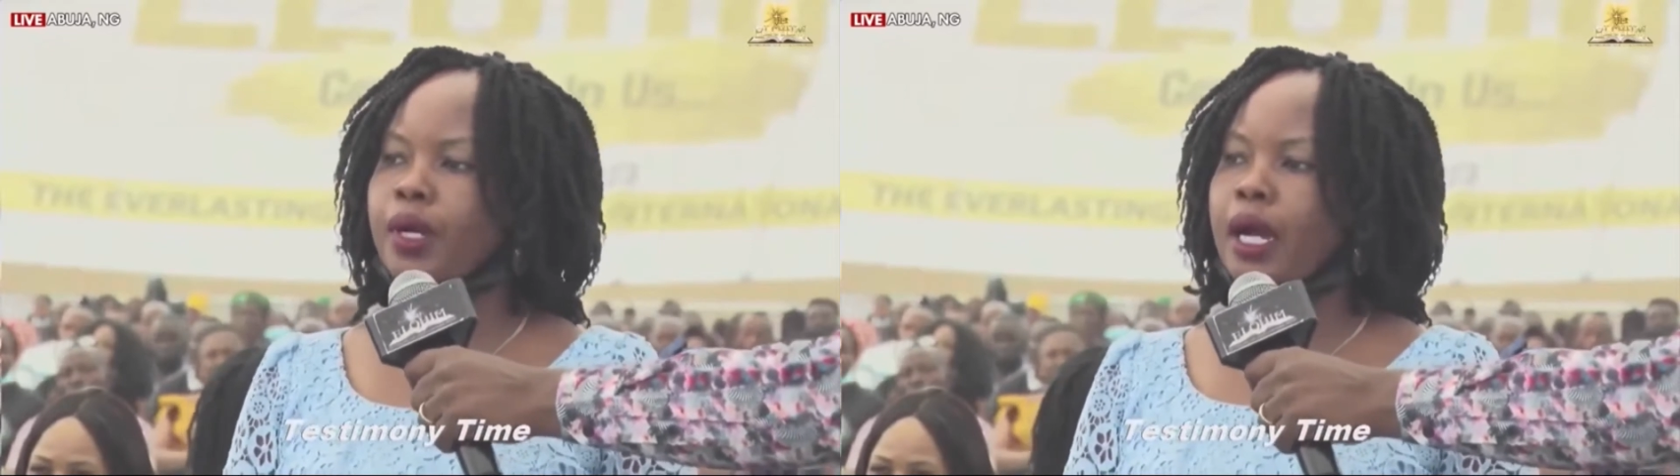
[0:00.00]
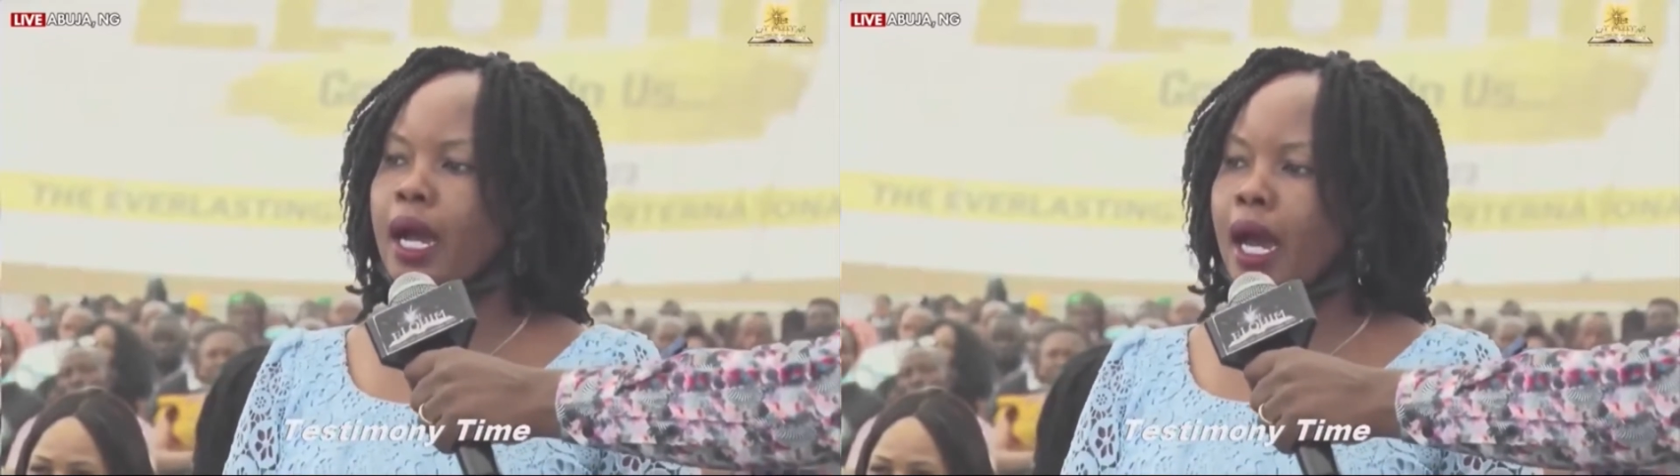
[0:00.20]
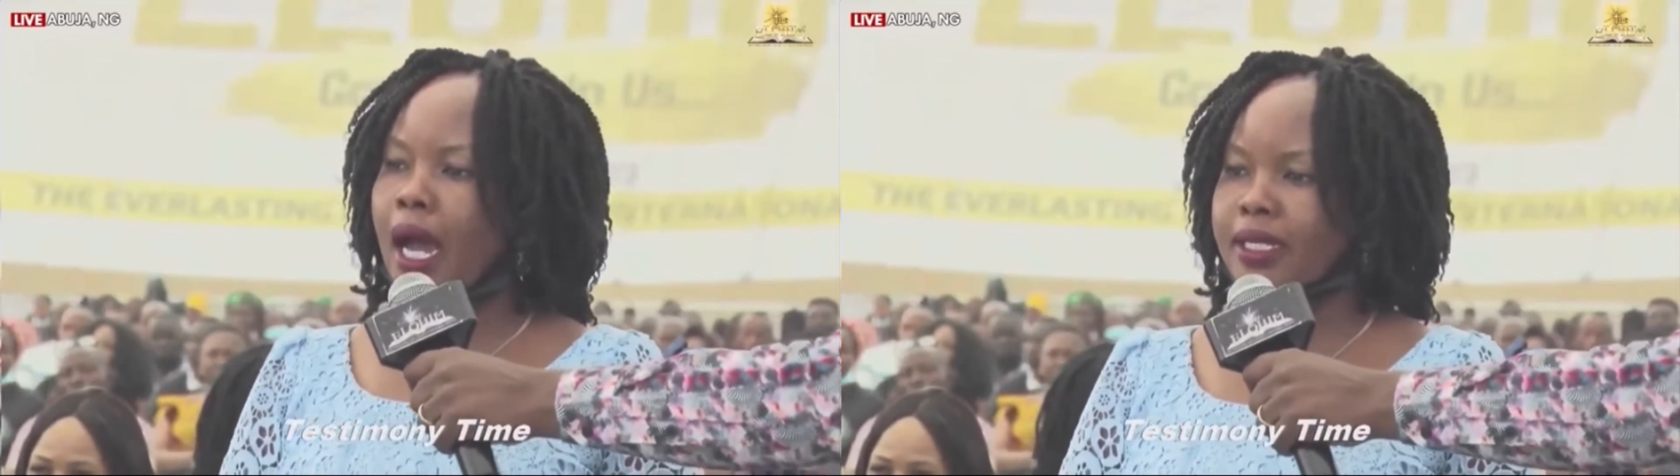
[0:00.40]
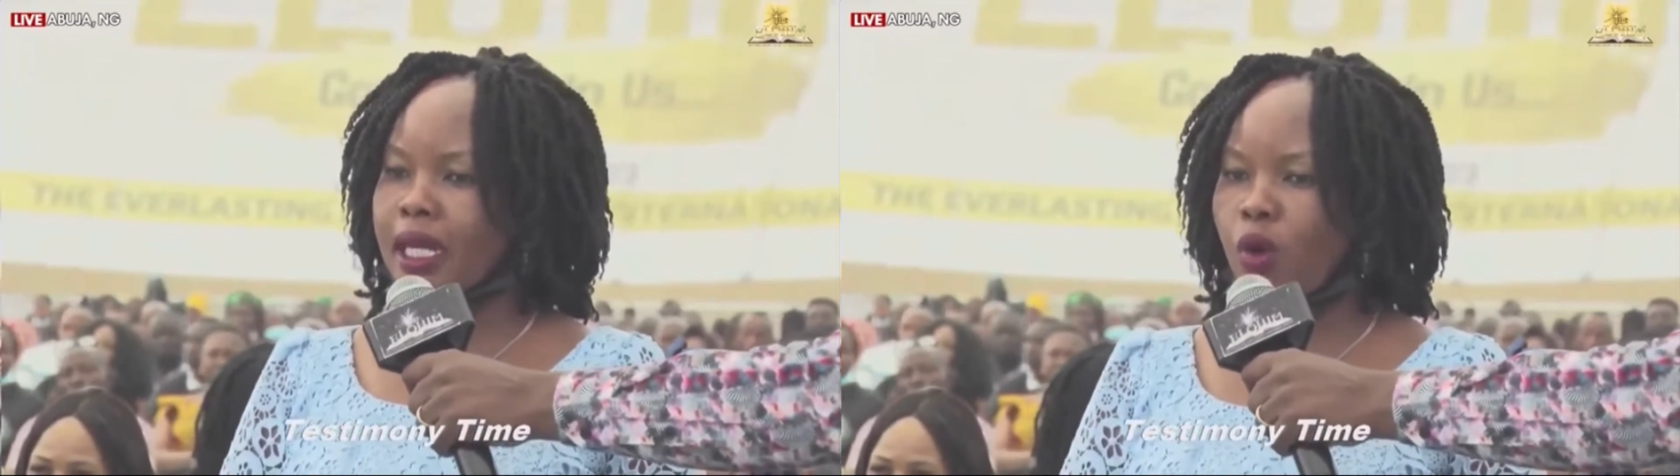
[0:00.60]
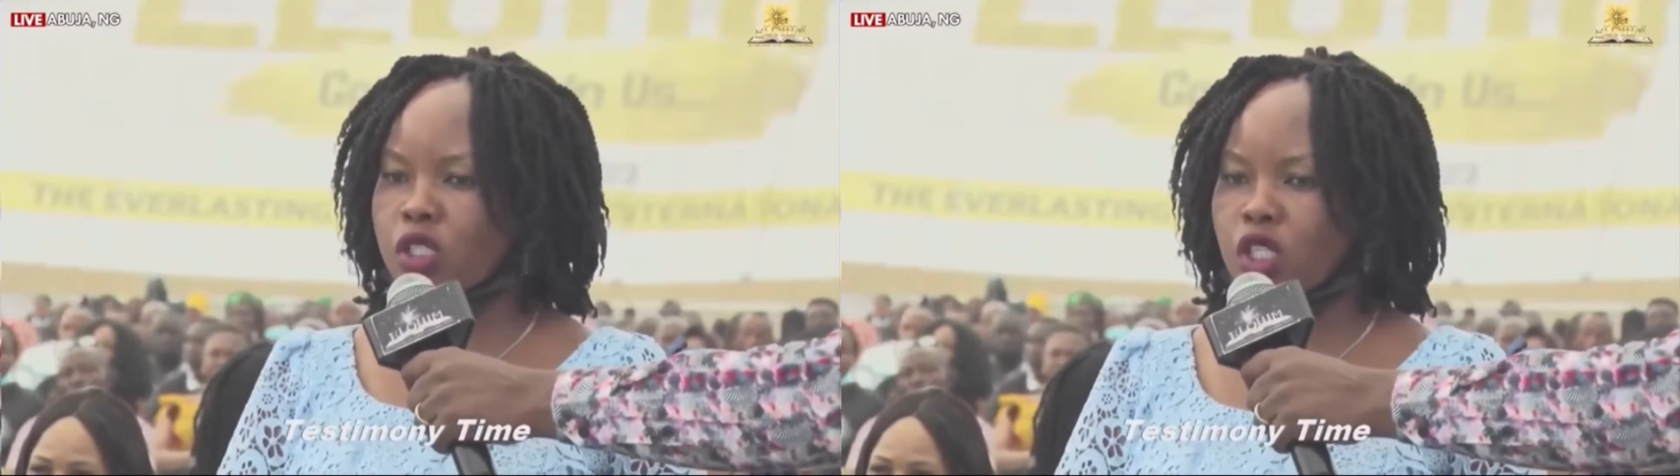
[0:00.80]
As I
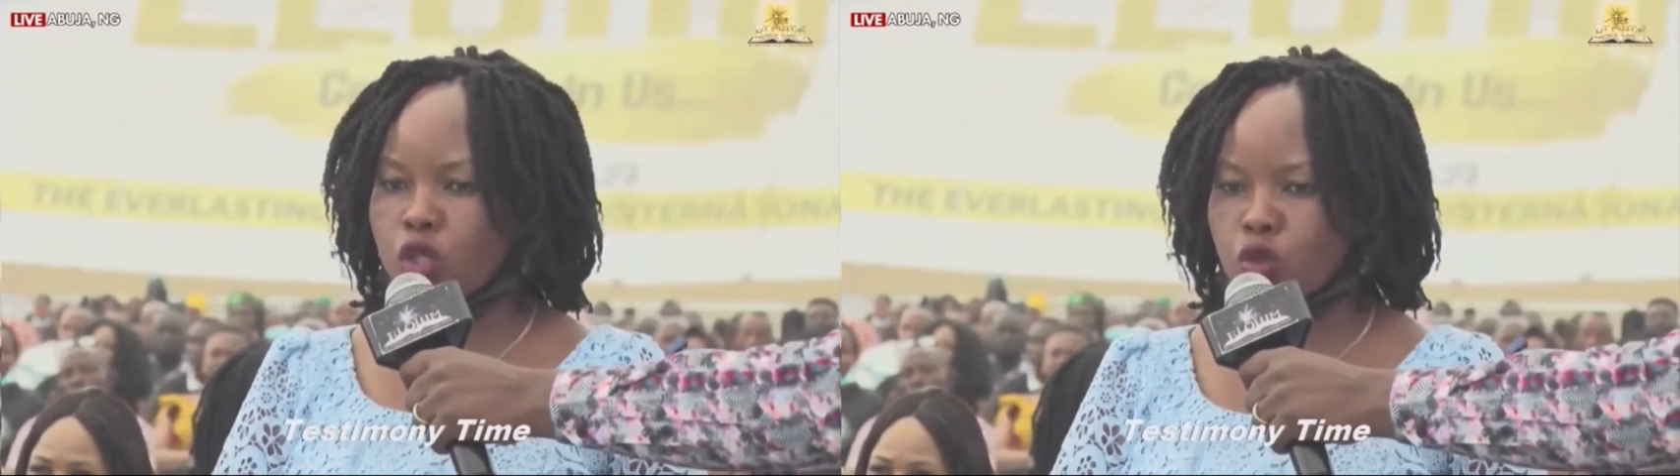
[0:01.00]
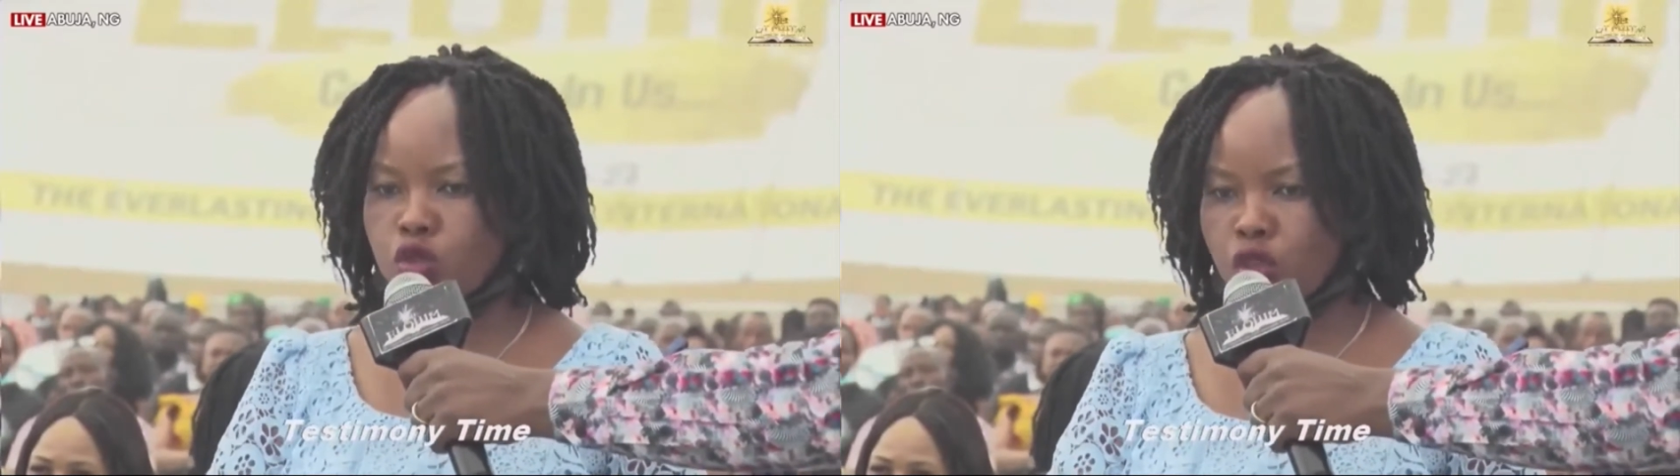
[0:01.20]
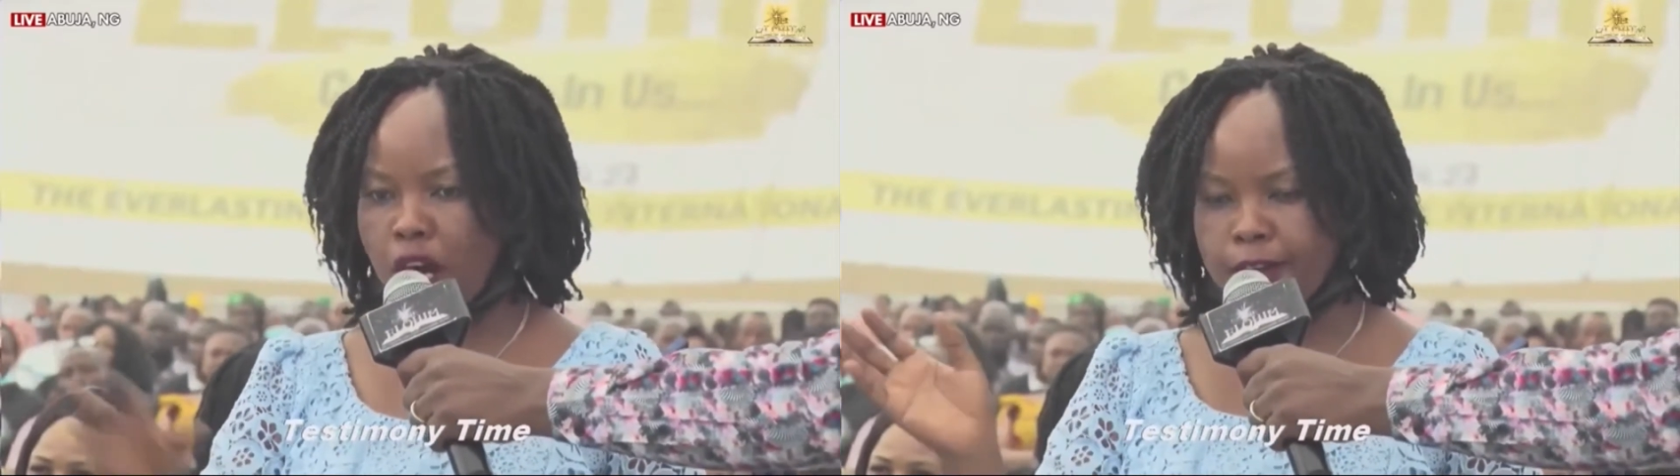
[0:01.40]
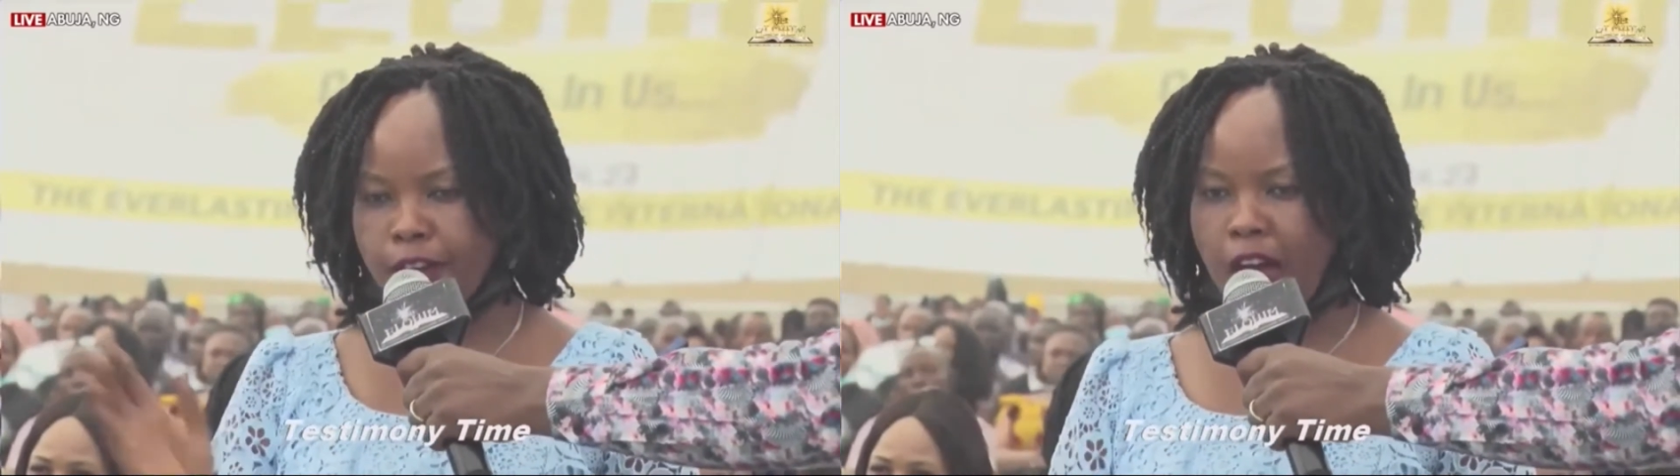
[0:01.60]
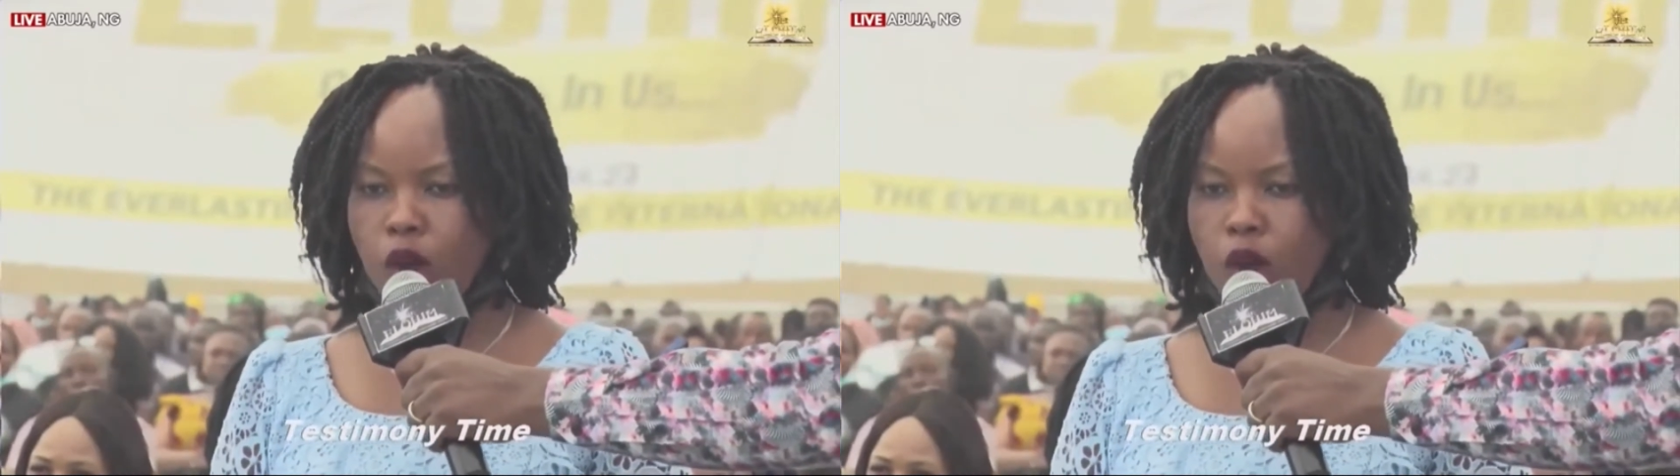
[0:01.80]
wanted to drive out,